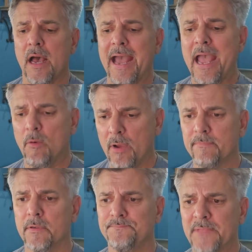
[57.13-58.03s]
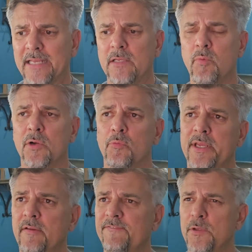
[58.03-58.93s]
However, I did want to
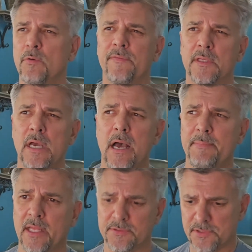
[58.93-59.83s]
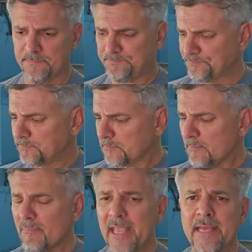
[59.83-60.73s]
read a few of the comments
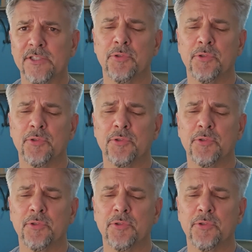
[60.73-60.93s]
and